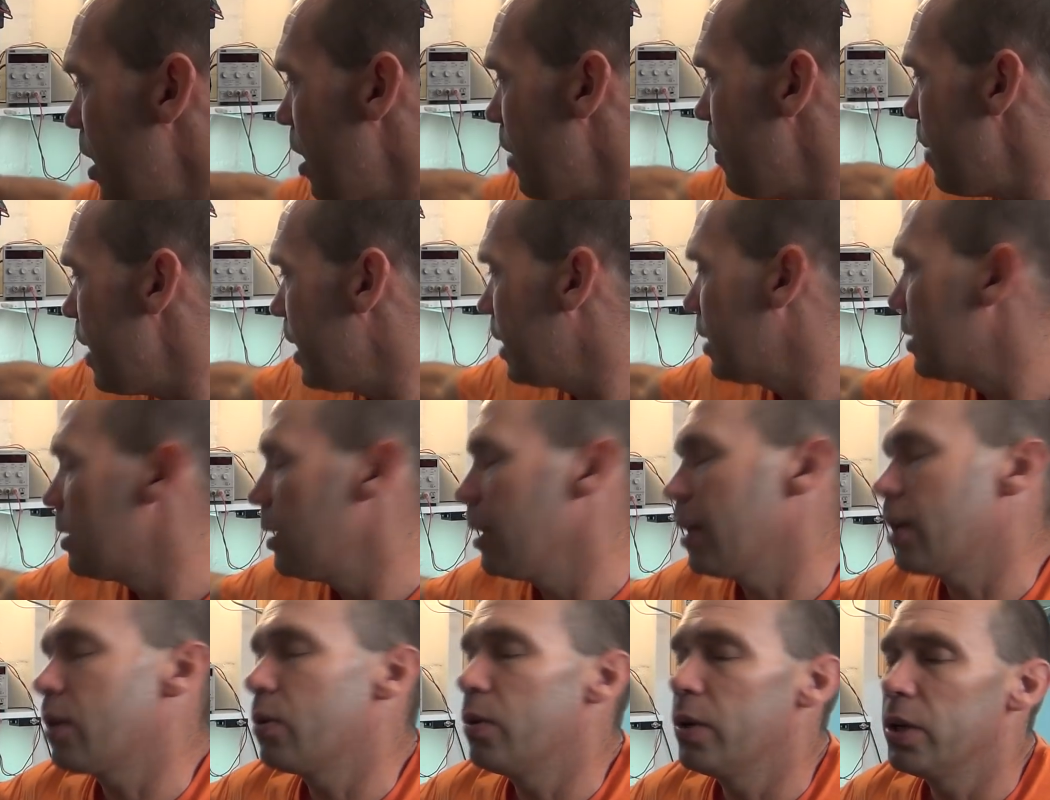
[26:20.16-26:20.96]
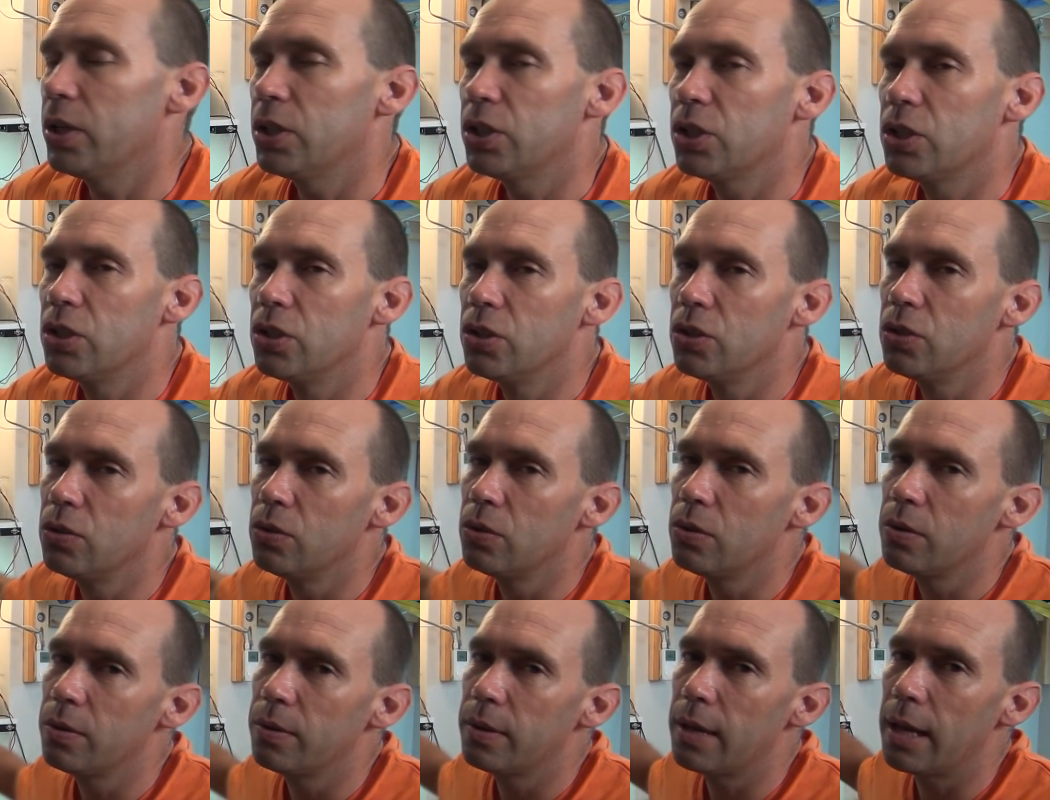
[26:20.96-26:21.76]
go back to that
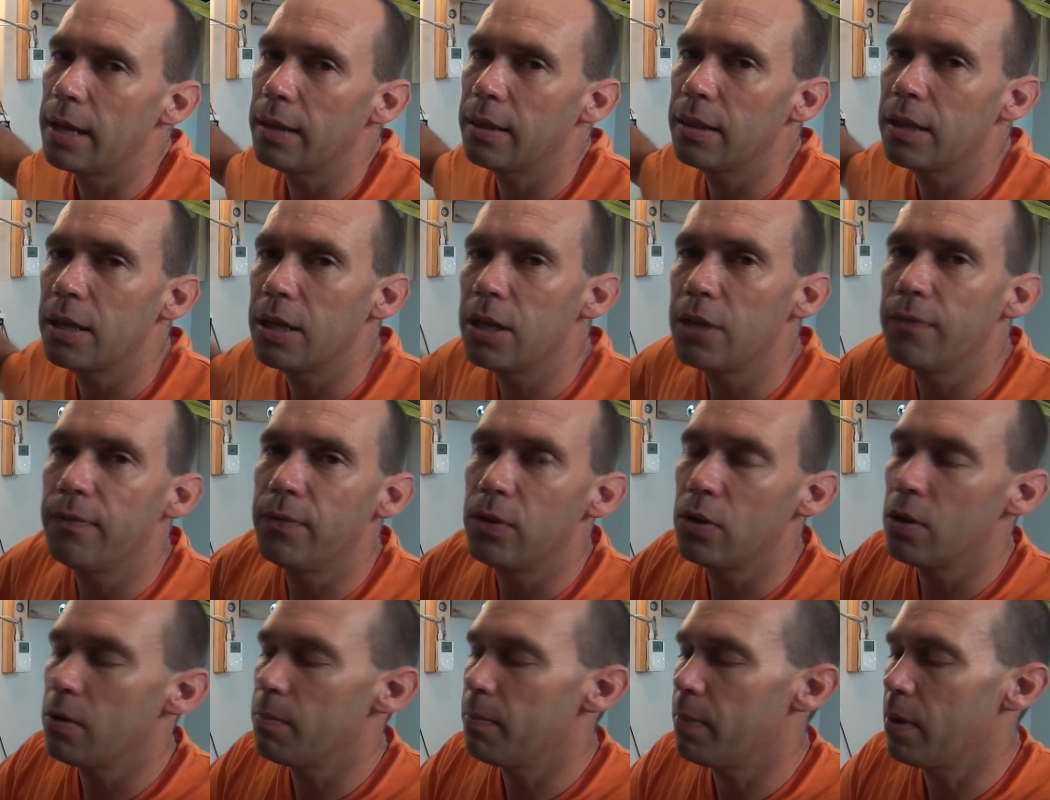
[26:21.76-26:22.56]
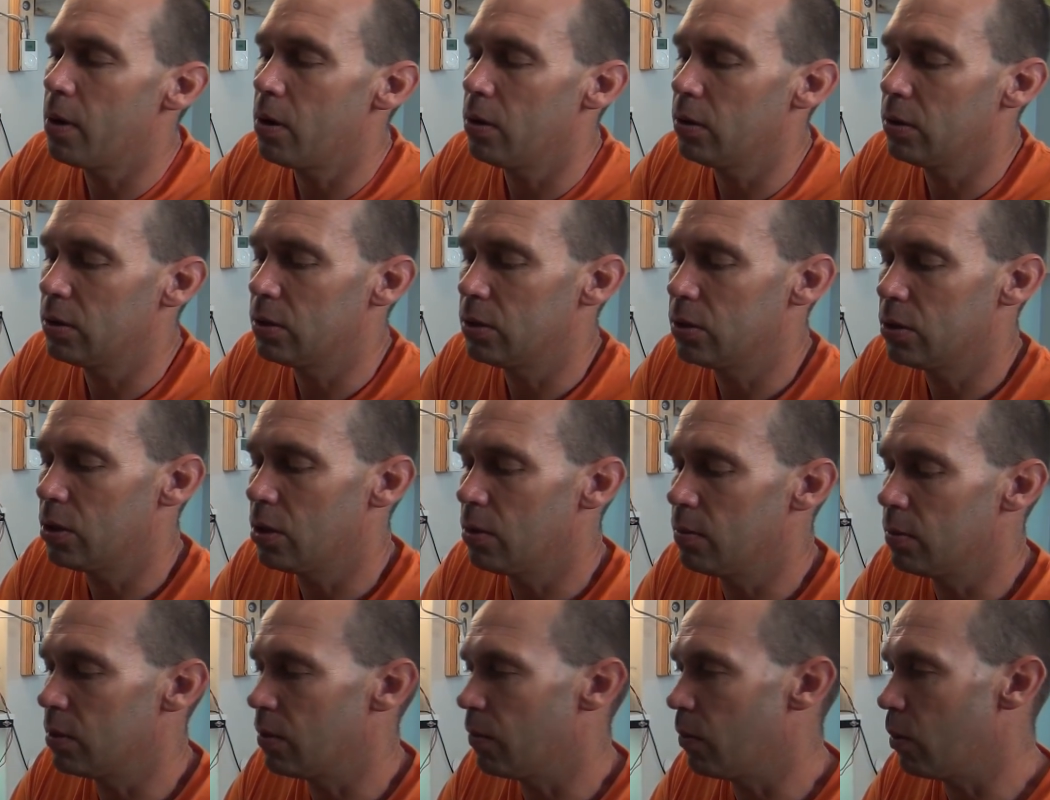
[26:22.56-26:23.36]
question that the viewer posed in
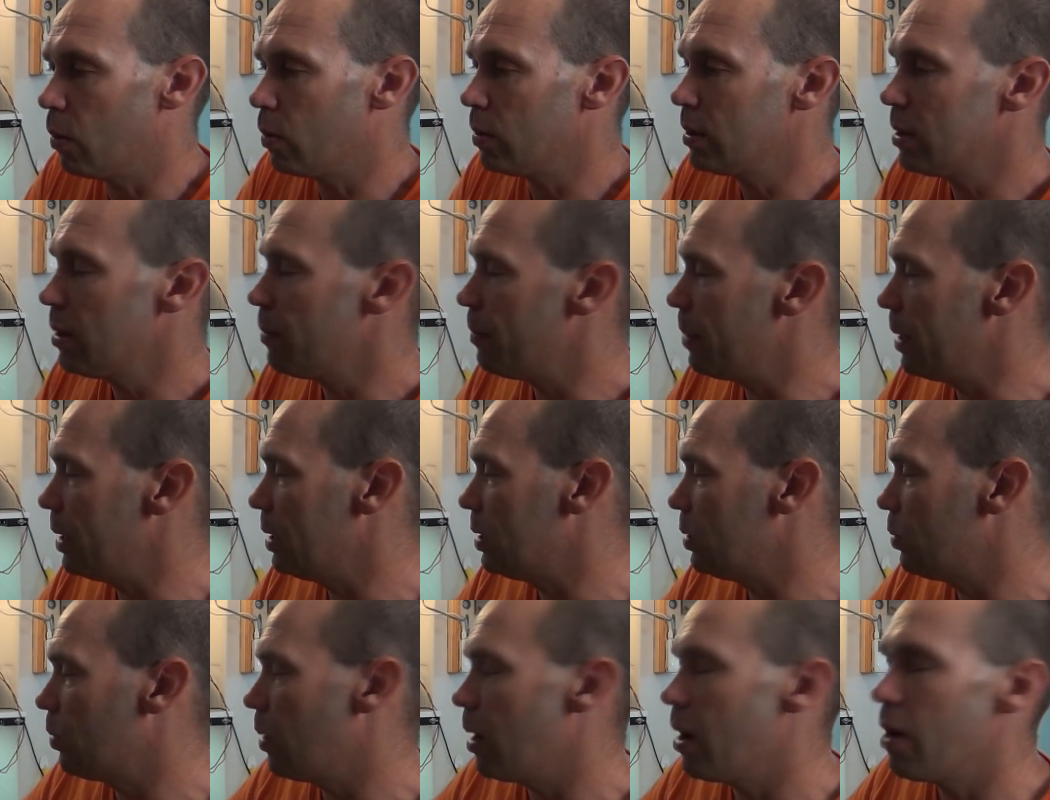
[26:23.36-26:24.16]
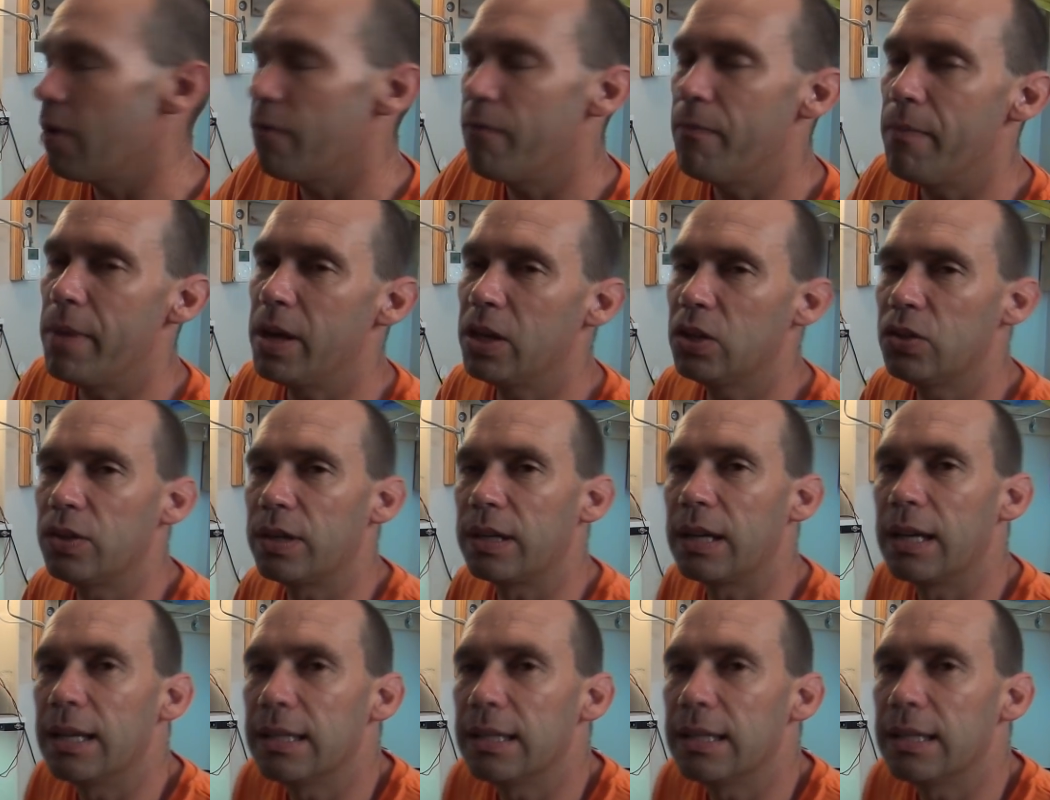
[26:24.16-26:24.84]
terms of what was the best way of measuring,